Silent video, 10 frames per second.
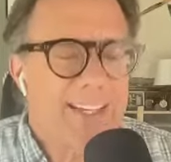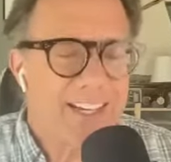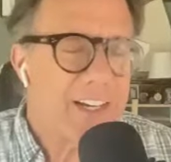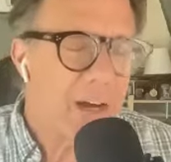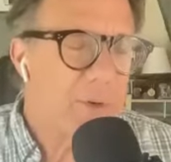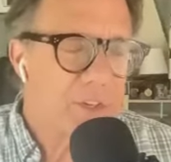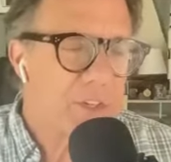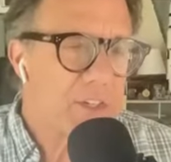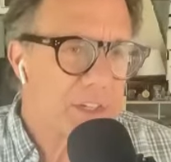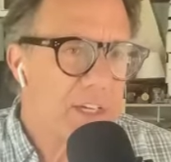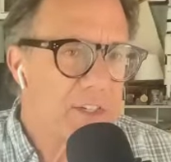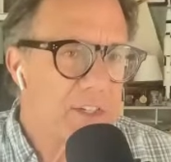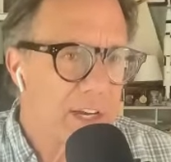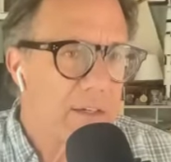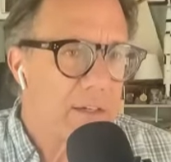tell you how much this stinks,
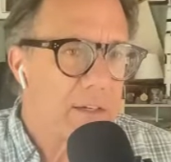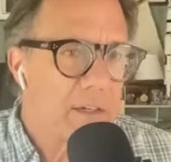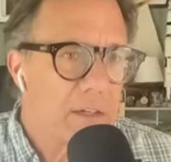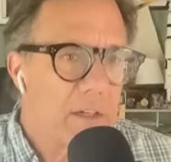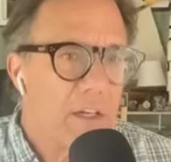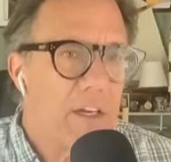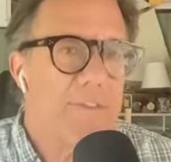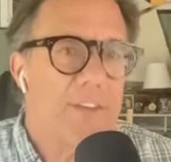Ted. If